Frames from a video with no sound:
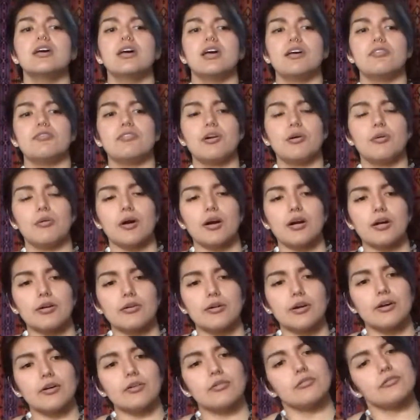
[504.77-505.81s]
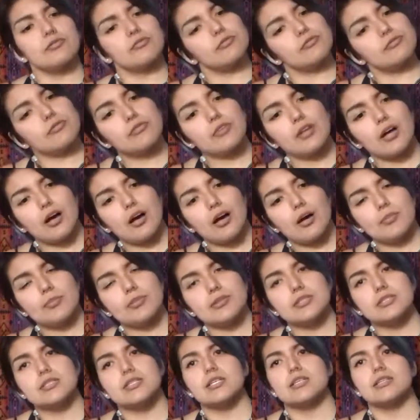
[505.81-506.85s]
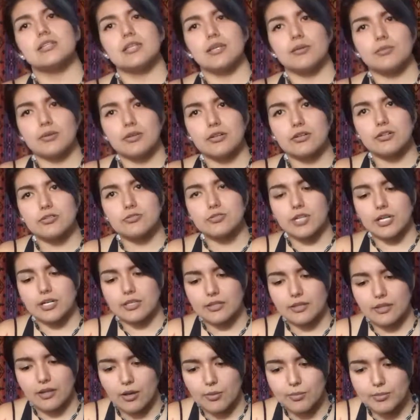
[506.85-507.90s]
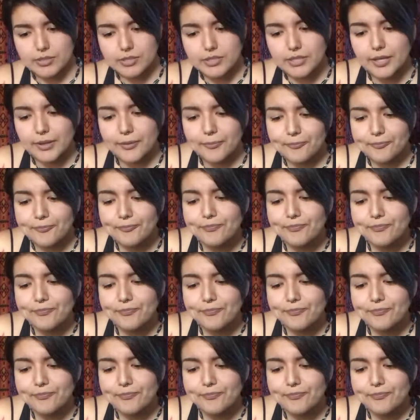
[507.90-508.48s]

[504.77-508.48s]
If I walk around the opposite, then I'm going to attract the opposite.